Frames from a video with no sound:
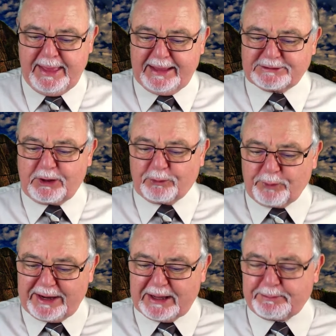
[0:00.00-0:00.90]
is
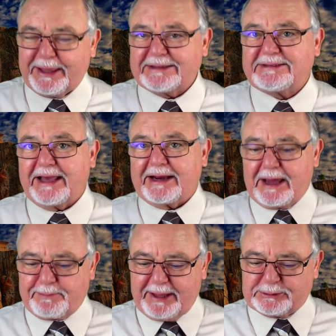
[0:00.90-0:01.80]
already being set
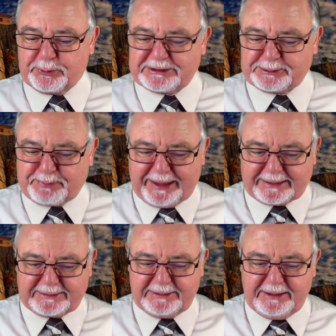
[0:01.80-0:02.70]
up as we
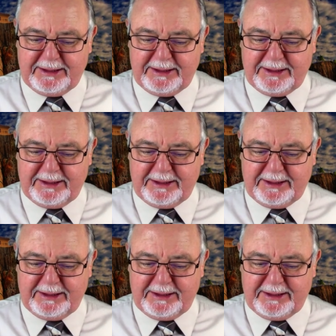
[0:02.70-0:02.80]
speak.